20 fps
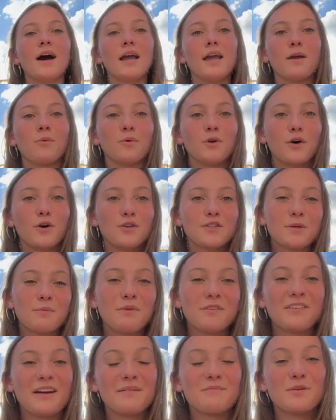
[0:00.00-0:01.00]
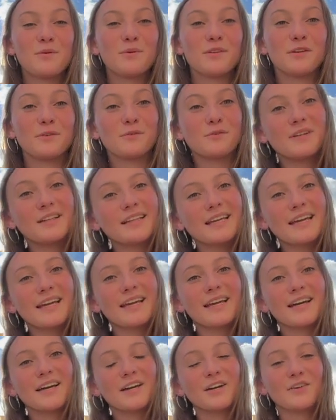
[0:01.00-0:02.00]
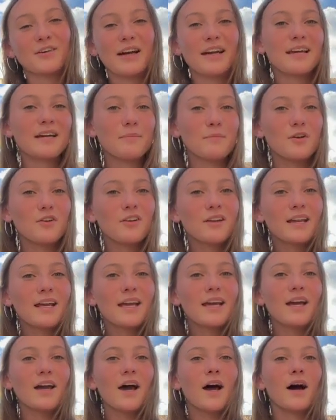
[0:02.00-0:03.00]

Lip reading: It would also provide me with a really great community.